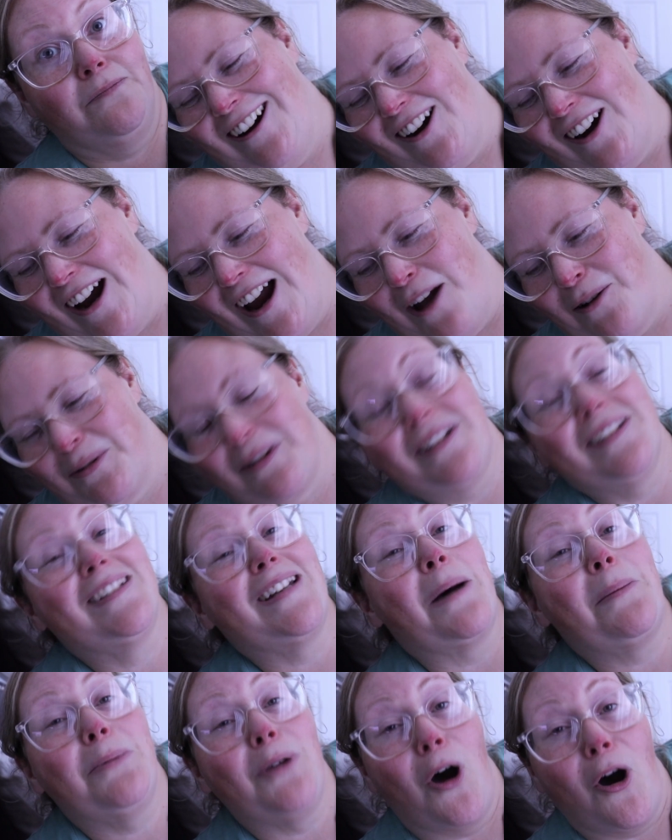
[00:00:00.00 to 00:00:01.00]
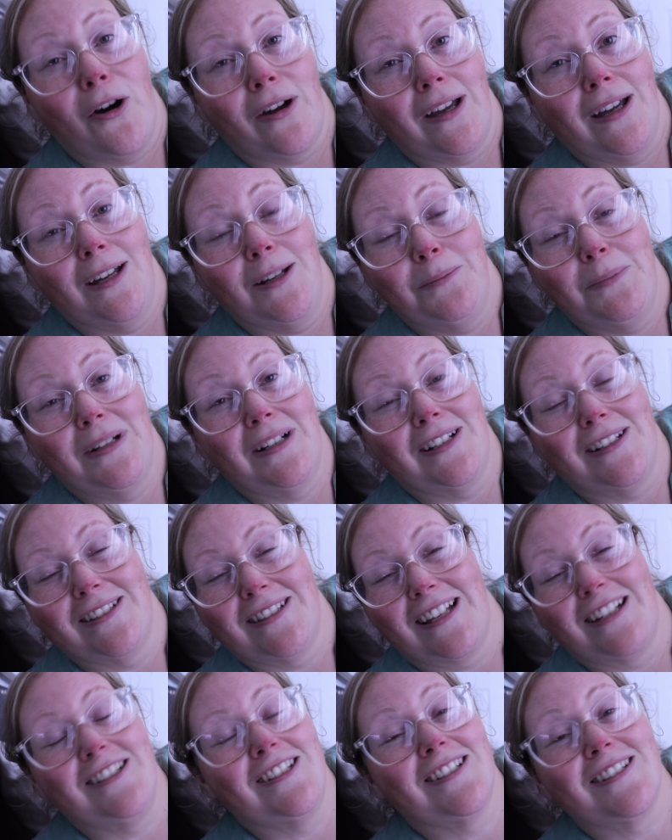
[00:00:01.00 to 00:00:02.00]
All right, I'm gonna stop talking
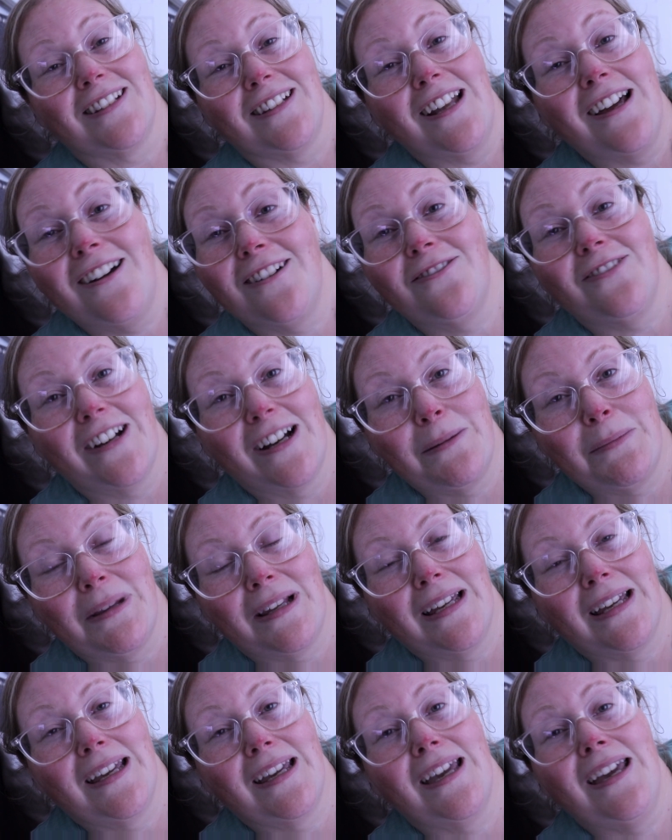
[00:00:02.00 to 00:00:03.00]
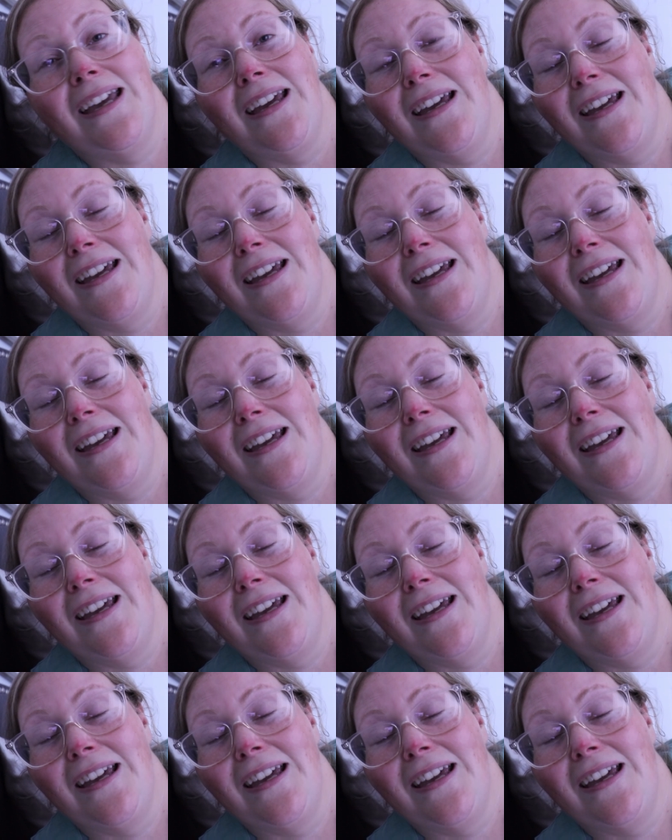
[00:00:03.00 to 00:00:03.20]
because I just love rambling.